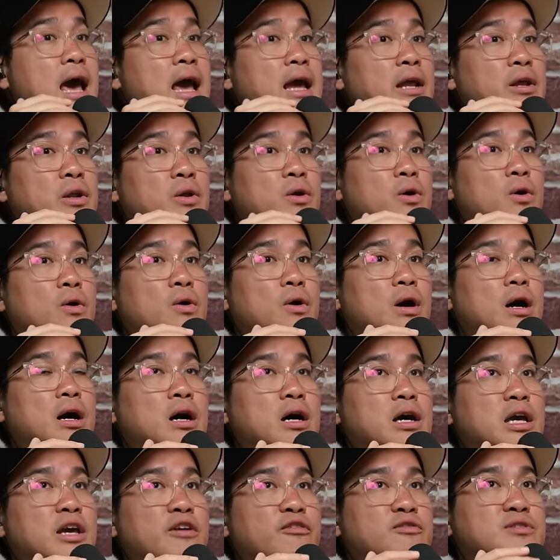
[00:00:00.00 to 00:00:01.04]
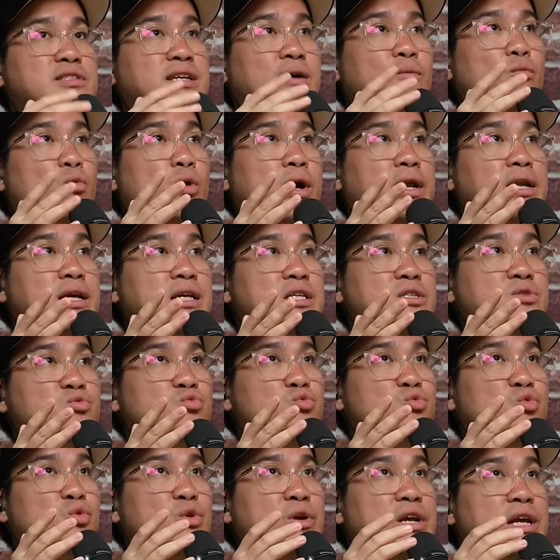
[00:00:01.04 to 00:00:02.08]
And you know, uh, if someone
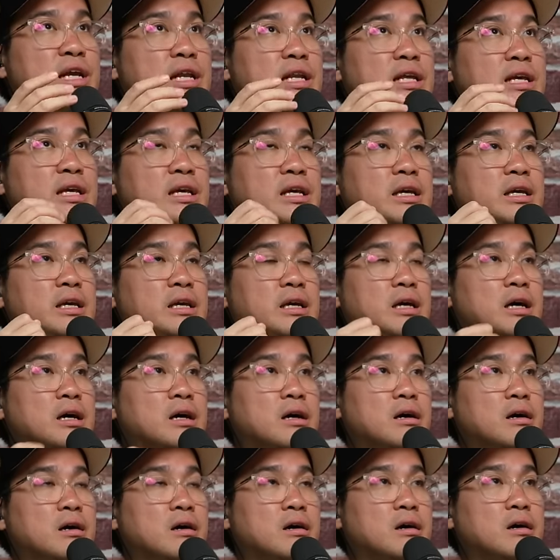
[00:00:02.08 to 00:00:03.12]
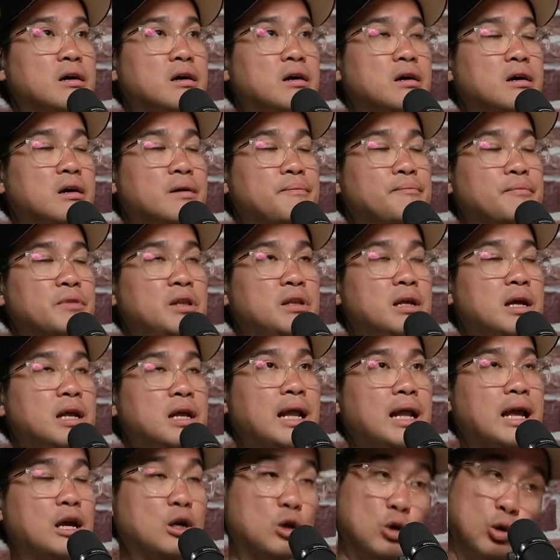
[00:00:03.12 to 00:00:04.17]
is really uh,
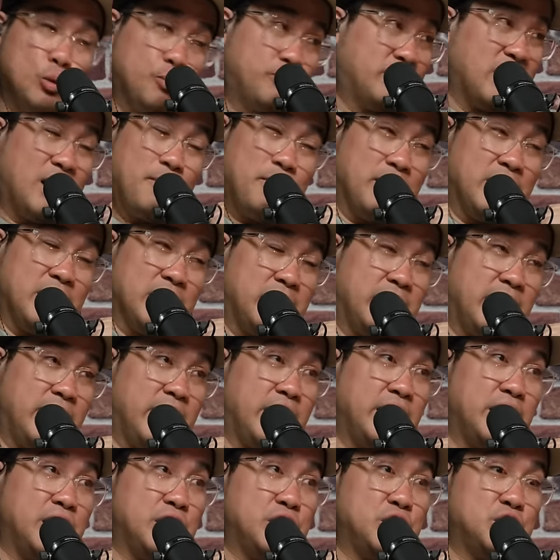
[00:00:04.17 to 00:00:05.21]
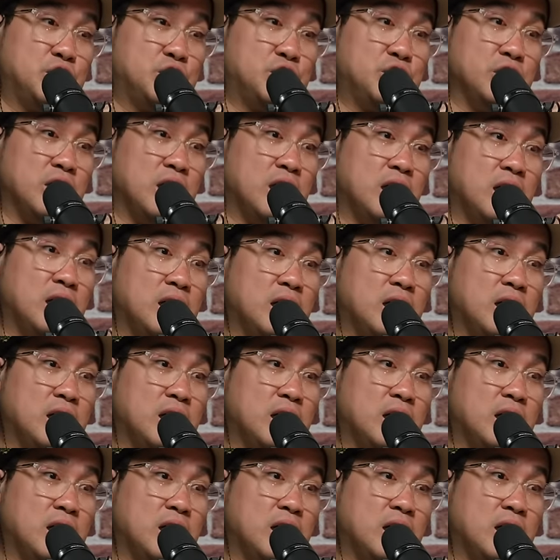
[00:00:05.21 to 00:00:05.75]
like cooped up in a cage, mm.